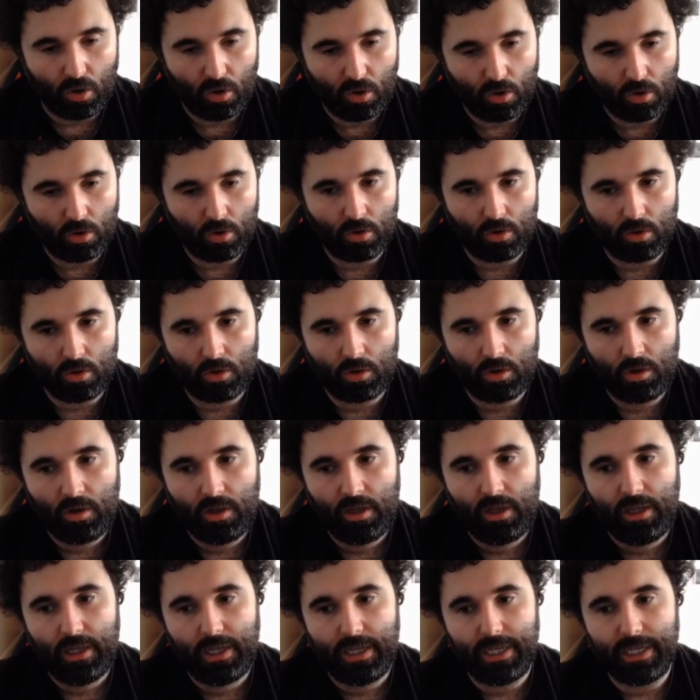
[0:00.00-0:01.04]
Or
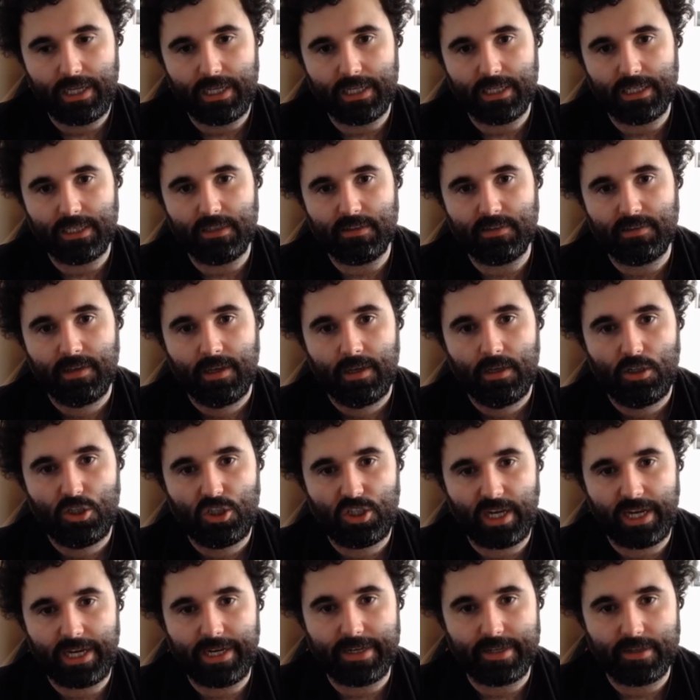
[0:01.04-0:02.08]
he is
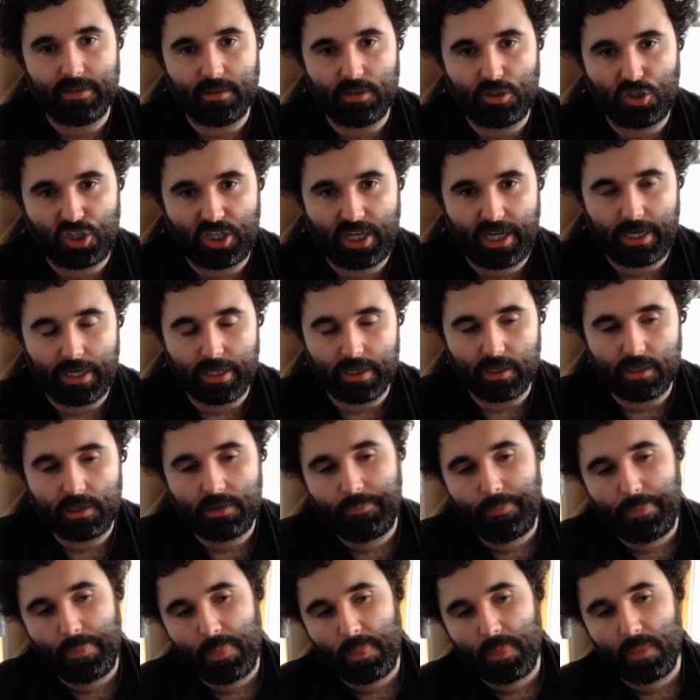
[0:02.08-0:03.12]
shadier than shadier,
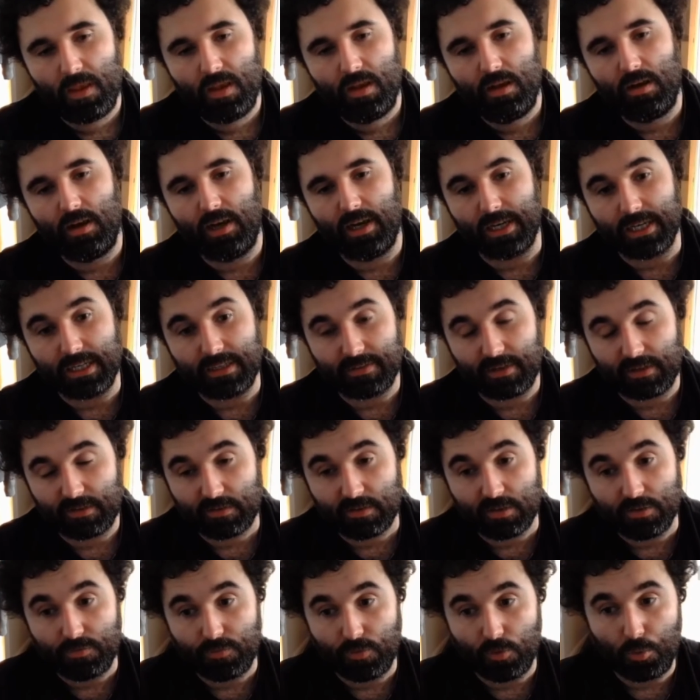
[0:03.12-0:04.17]
and he's
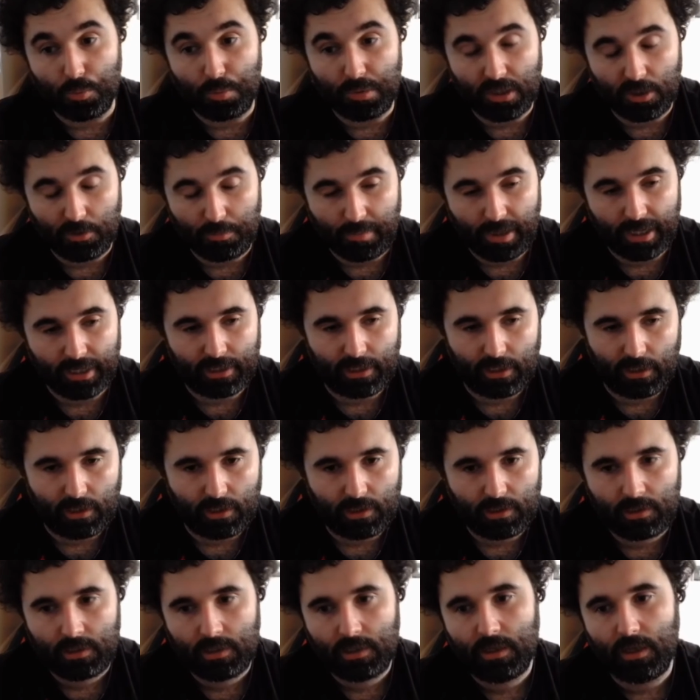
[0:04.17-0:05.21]
actually full-blown bad
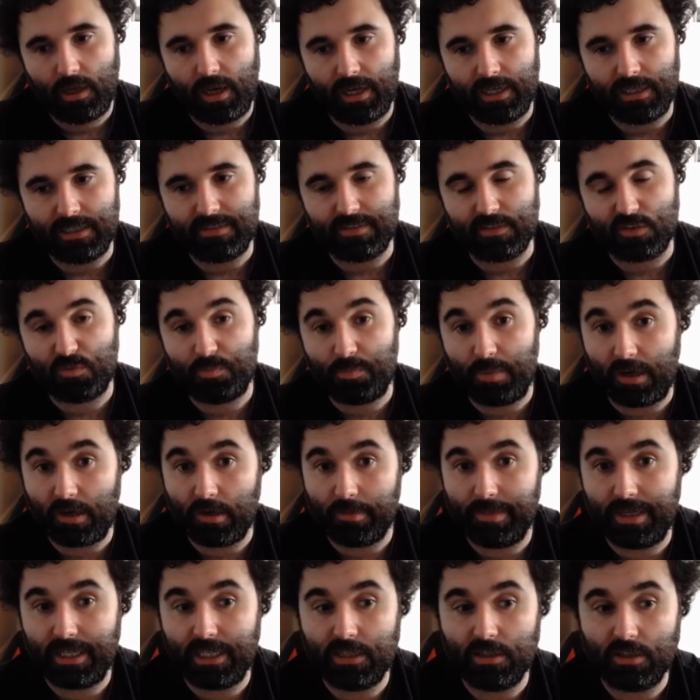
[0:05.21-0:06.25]
guy, and he's
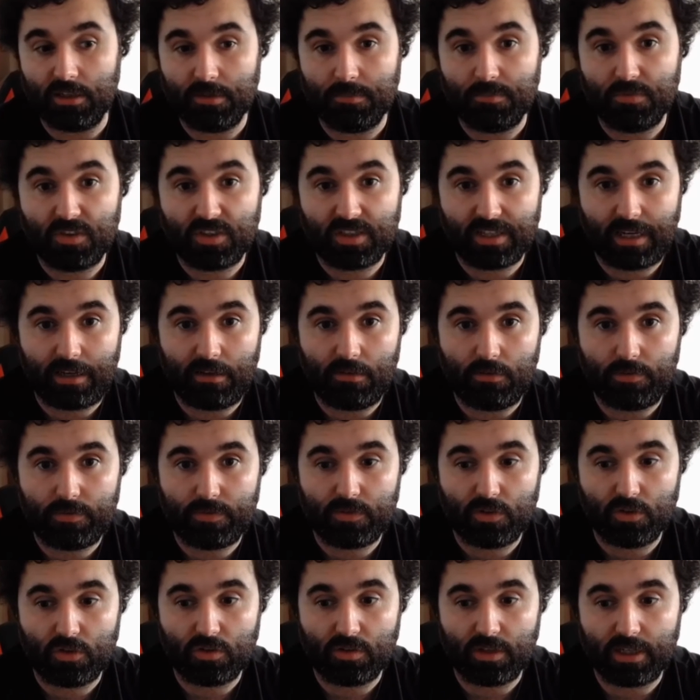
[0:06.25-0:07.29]
experimented on himself
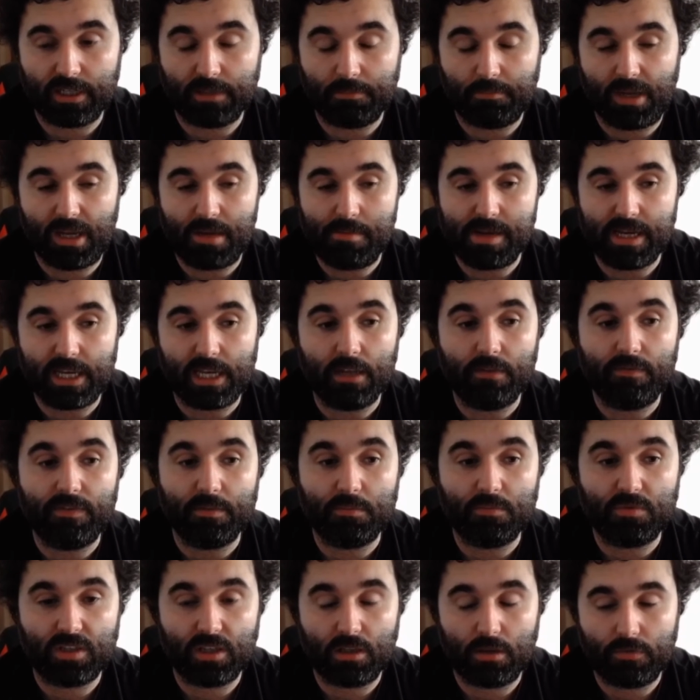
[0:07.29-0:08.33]
to try and maybe give
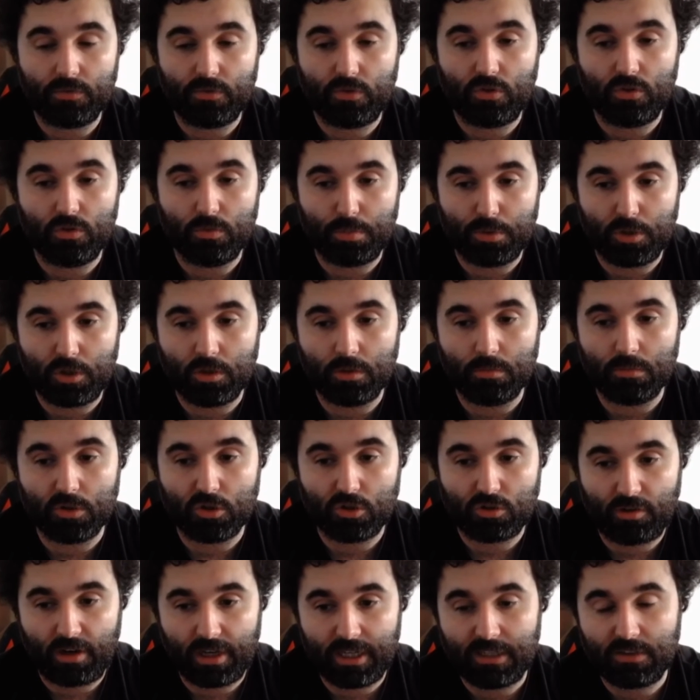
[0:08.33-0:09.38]
himself superhuman
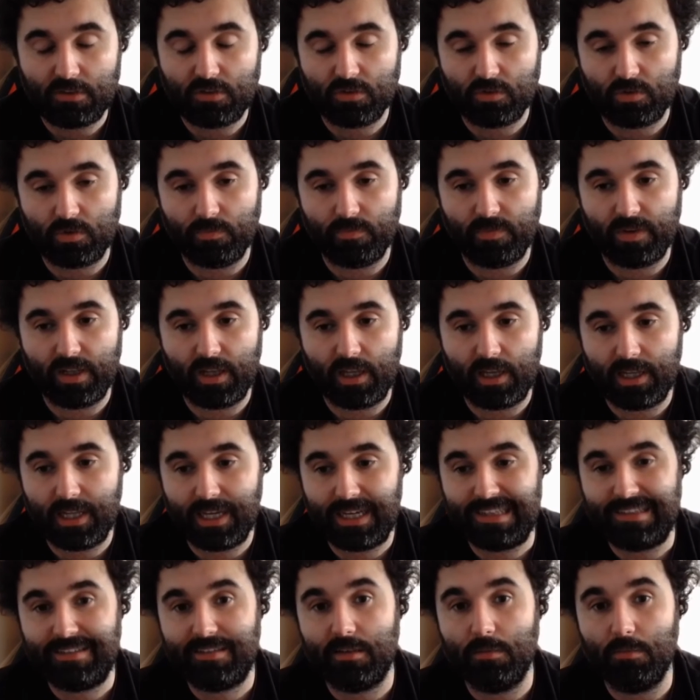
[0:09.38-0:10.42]
traits or something like
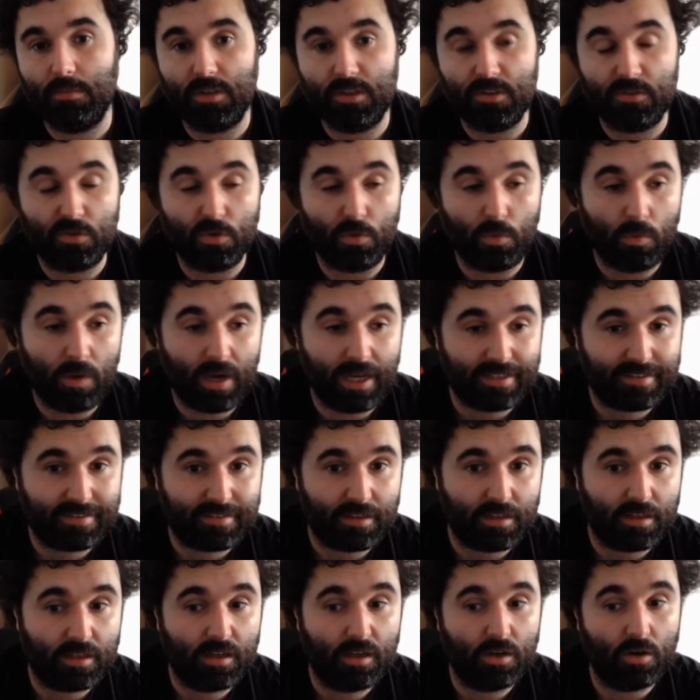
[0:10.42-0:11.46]
that, similar to
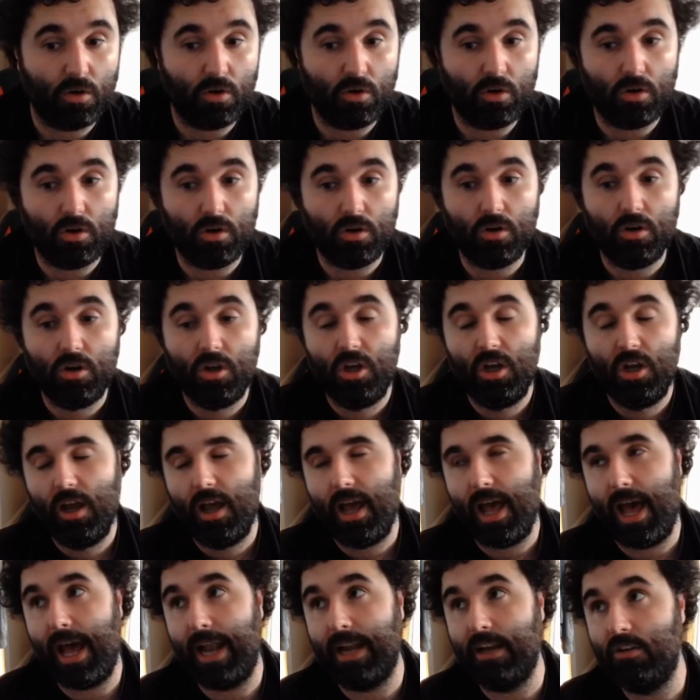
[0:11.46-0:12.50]
Wesker or
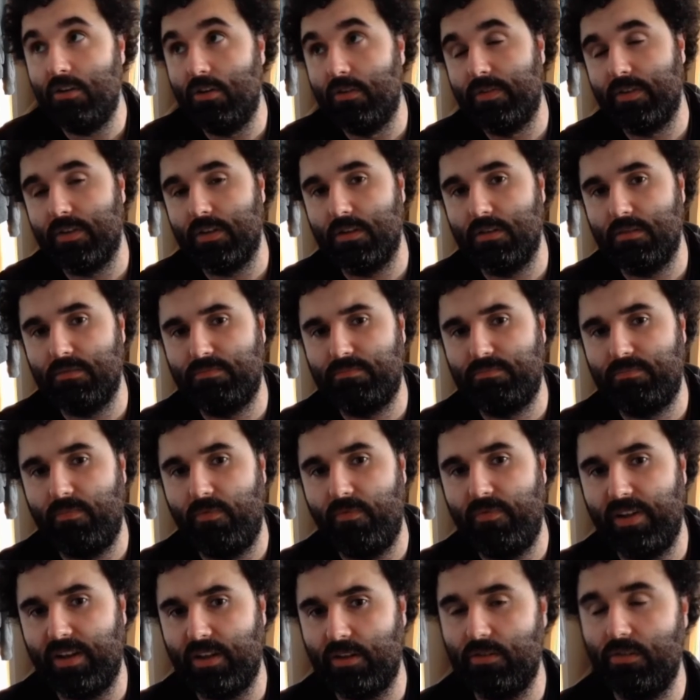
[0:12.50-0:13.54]
any other the
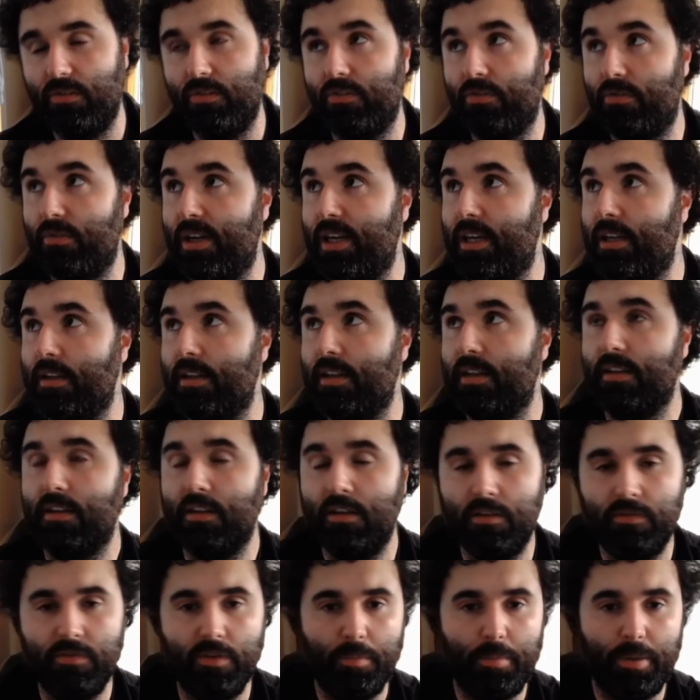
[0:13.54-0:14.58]
villains really that
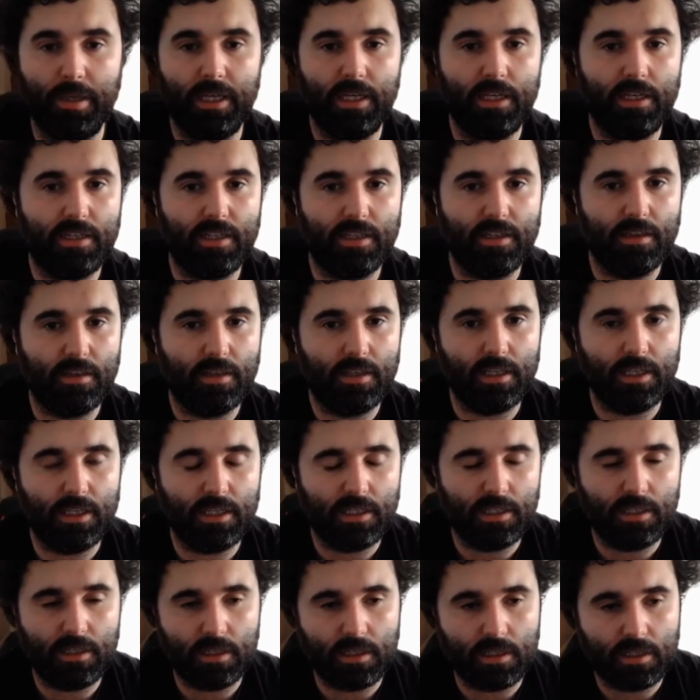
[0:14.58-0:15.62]
have appeared in
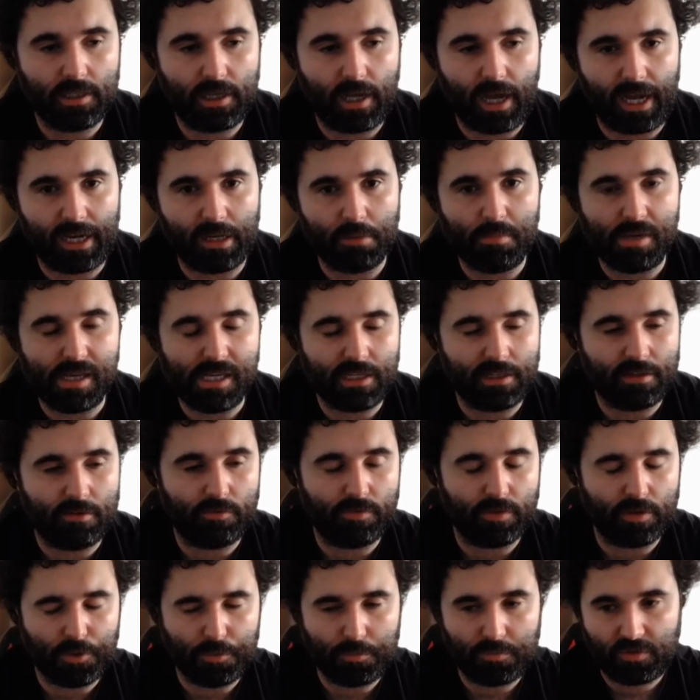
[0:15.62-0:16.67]
the animated
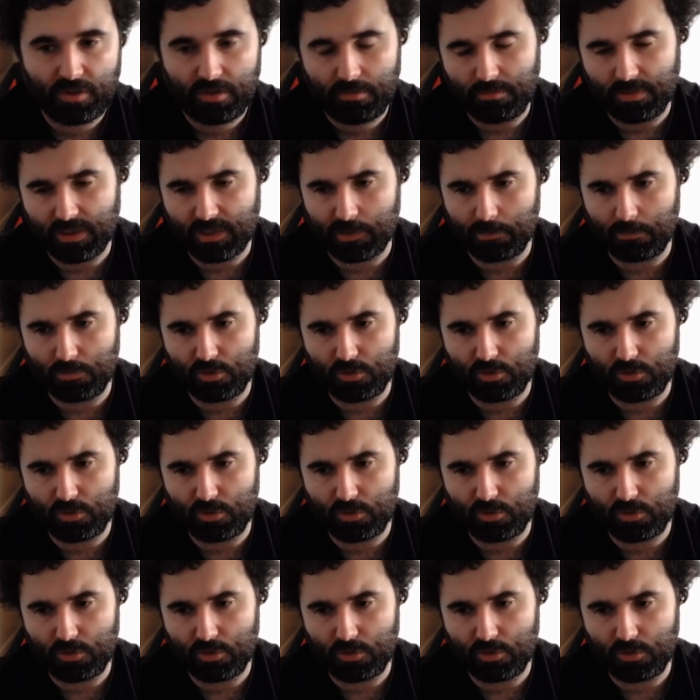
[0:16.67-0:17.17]
films, because I'm